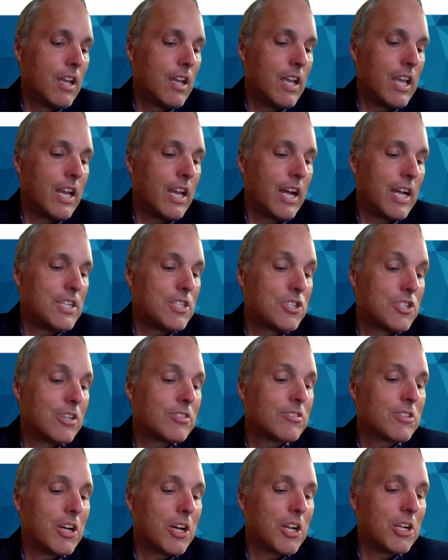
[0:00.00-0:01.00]
I
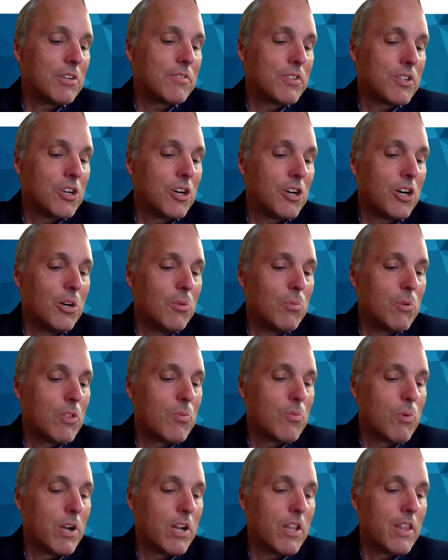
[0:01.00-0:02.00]
just got off a call
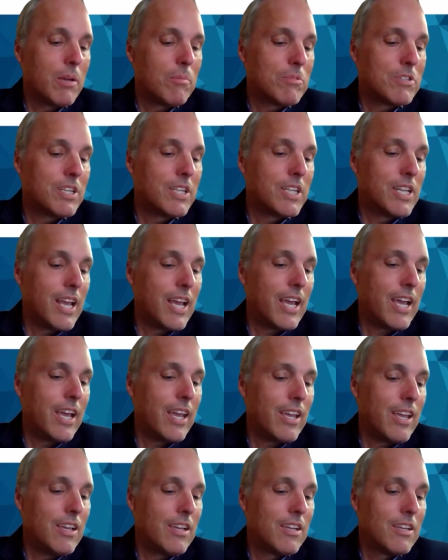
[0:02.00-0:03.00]
with one of them
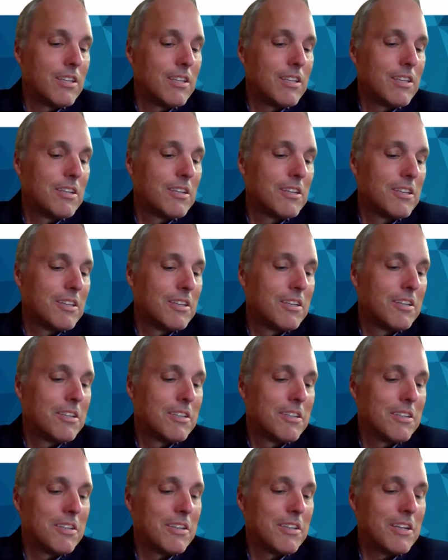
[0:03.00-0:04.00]
today.
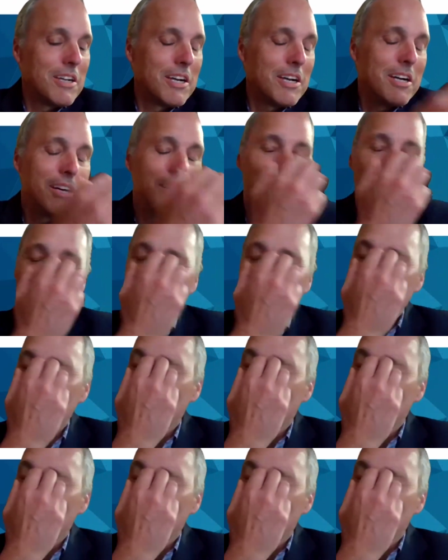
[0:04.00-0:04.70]
And